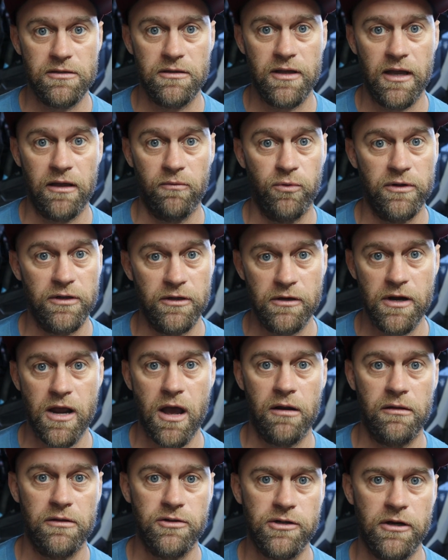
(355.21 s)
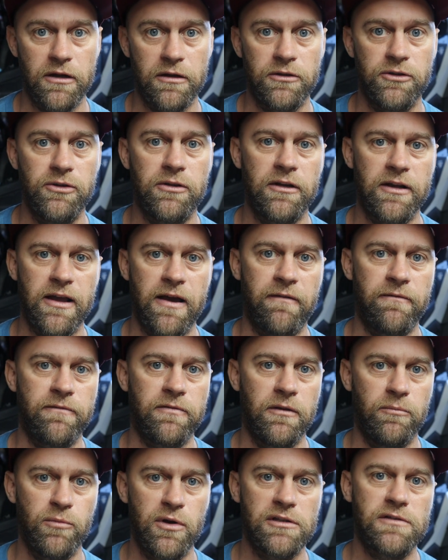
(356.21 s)
so that when you're out on the trail, you can
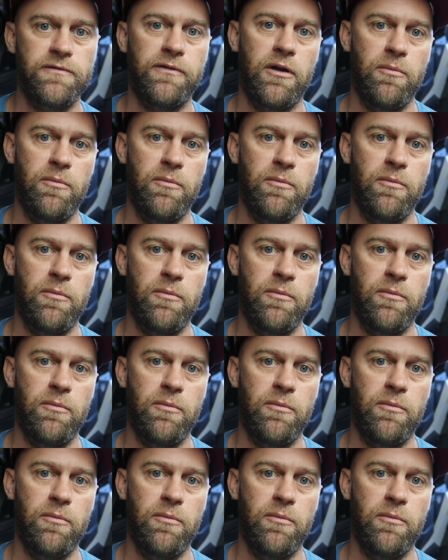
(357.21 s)
have the most